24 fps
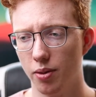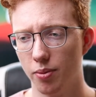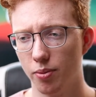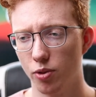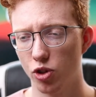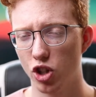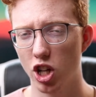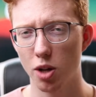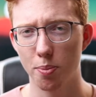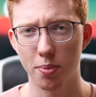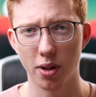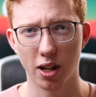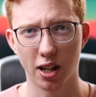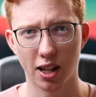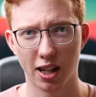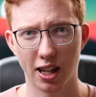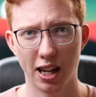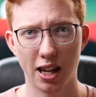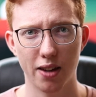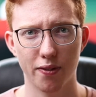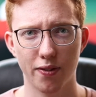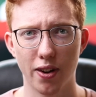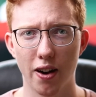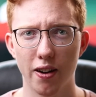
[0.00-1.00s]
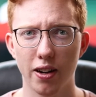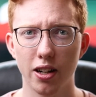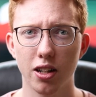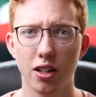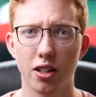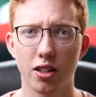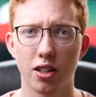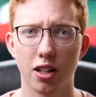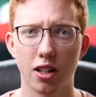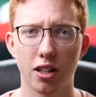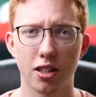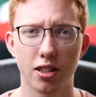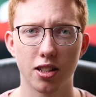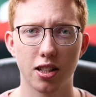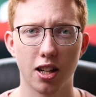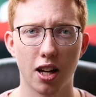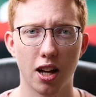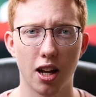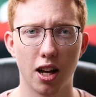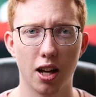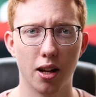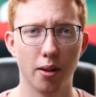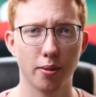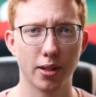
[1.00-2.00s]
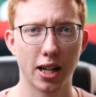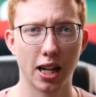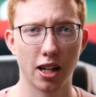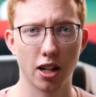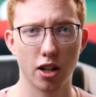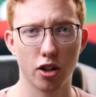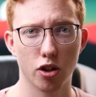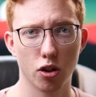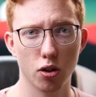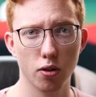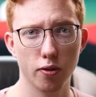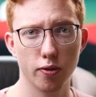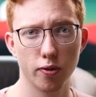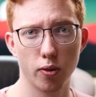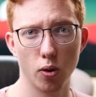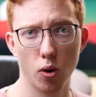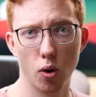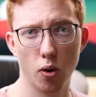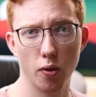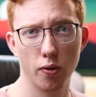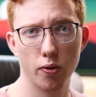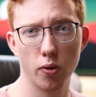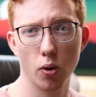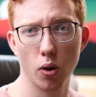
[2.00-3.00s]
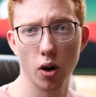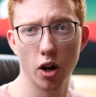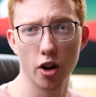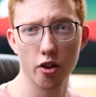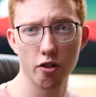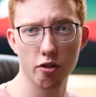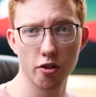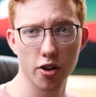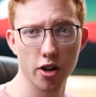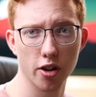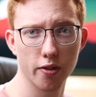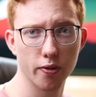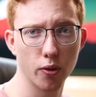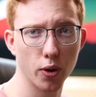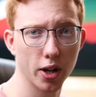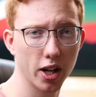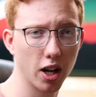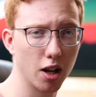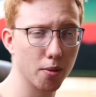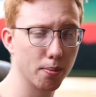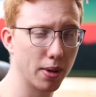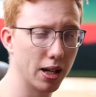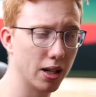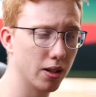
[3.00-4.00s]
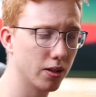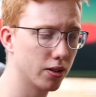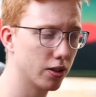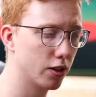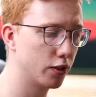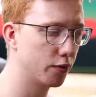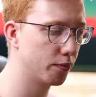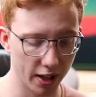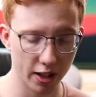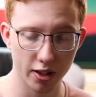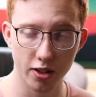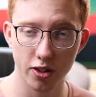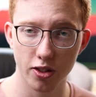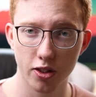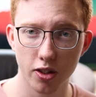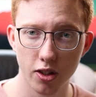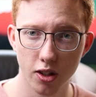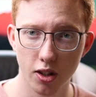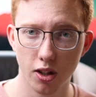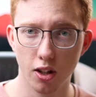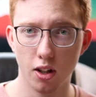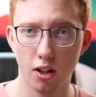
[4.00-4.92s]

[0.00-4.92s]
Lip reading: cheaper kit variant that Canon do for £449. This,